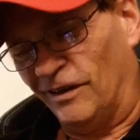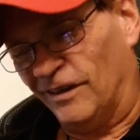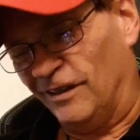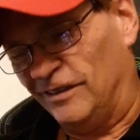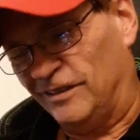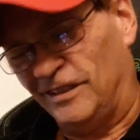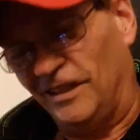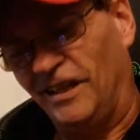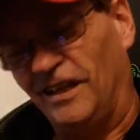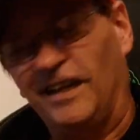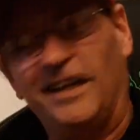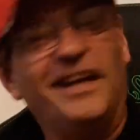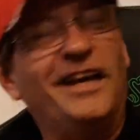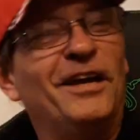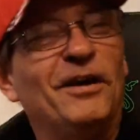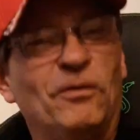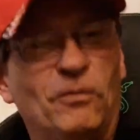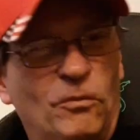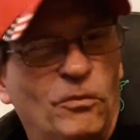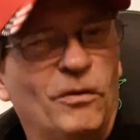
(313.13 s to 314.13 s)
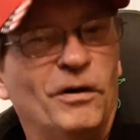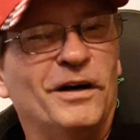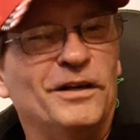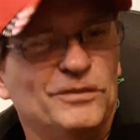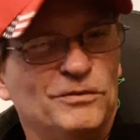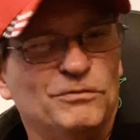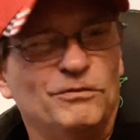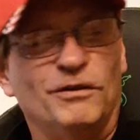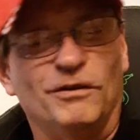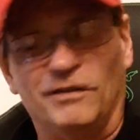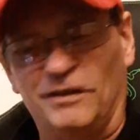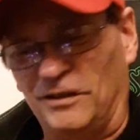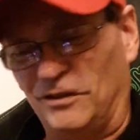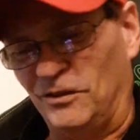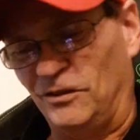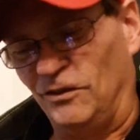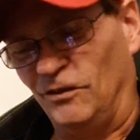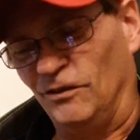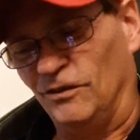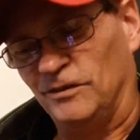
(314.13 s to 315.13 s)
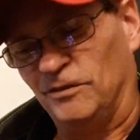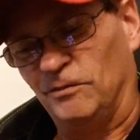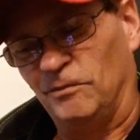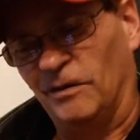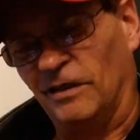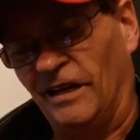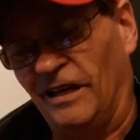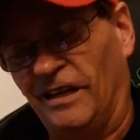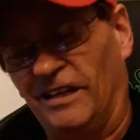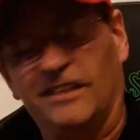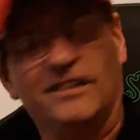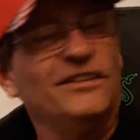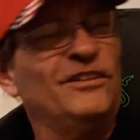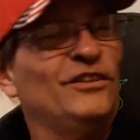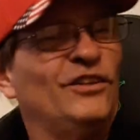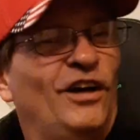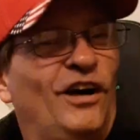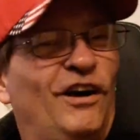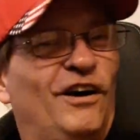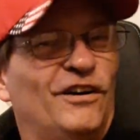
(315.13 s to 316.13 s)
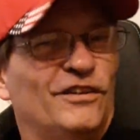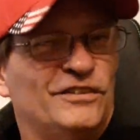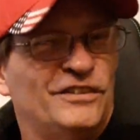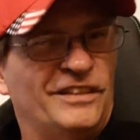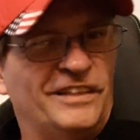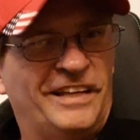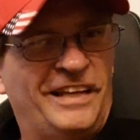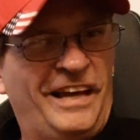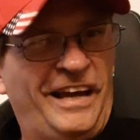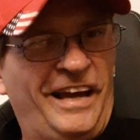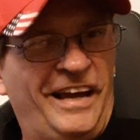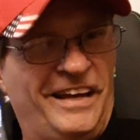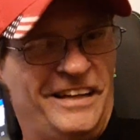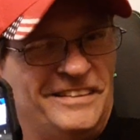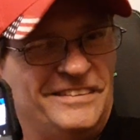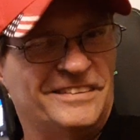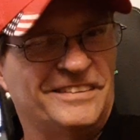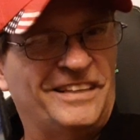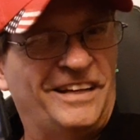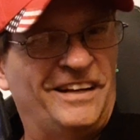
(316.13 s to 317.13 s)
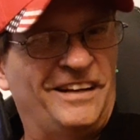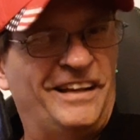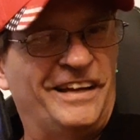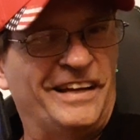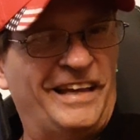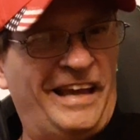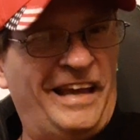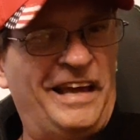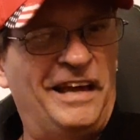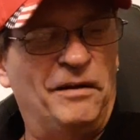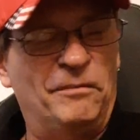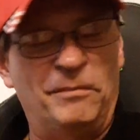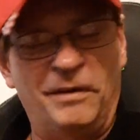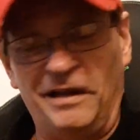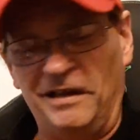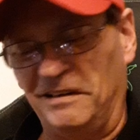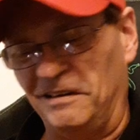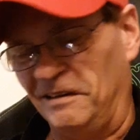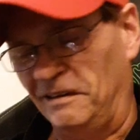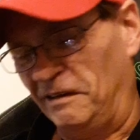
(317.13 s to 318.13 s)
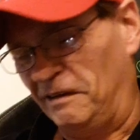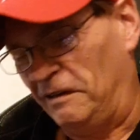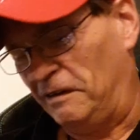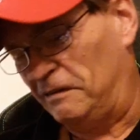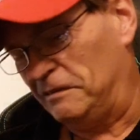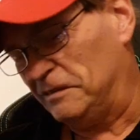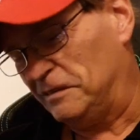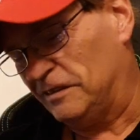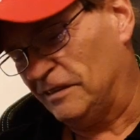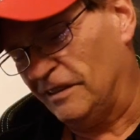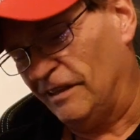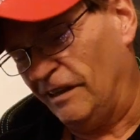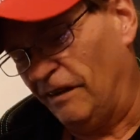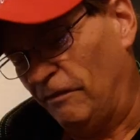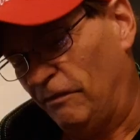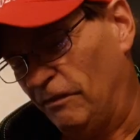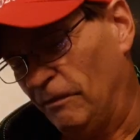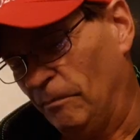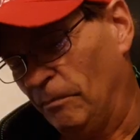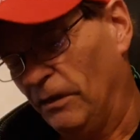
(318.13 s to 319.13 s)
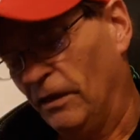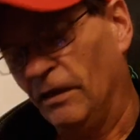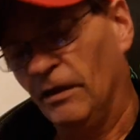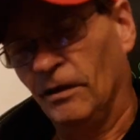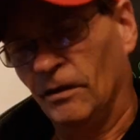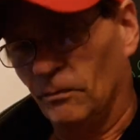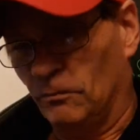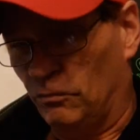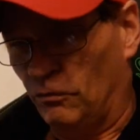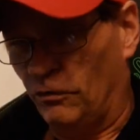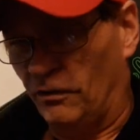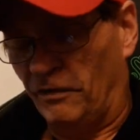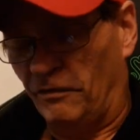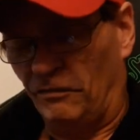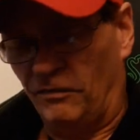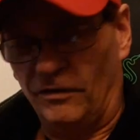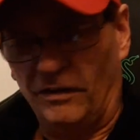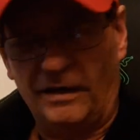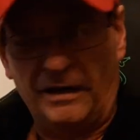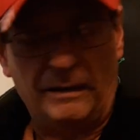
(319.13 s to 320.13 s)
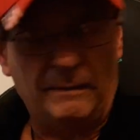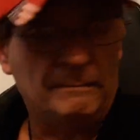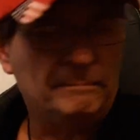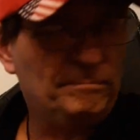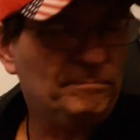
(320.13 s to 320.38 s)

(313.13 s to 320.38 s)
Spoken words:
Because it was really cool. So we got dogs and cats kind of like animated in it and stuff. Pretty funny.